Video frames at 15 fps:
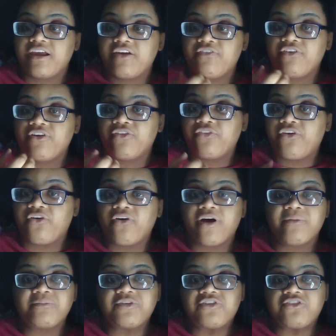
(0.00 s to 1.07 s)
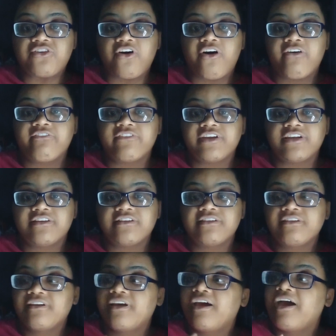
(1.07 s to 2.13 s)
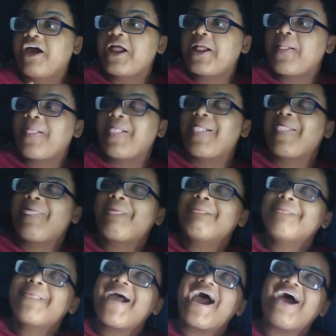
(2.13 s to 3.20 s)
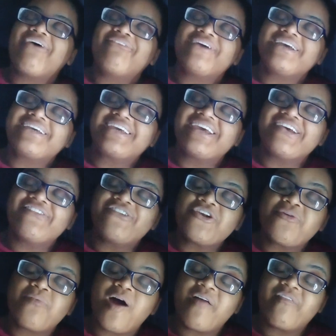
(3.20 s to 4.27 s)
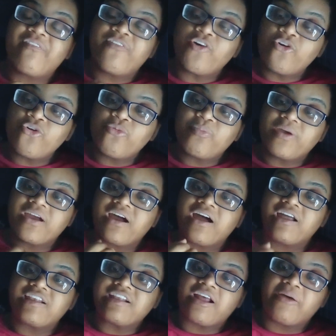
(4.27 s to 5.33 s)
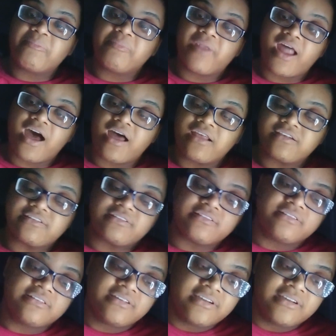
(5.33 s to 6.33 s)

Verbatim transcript: Even though I'm starving, I will give you my food because I'm nice.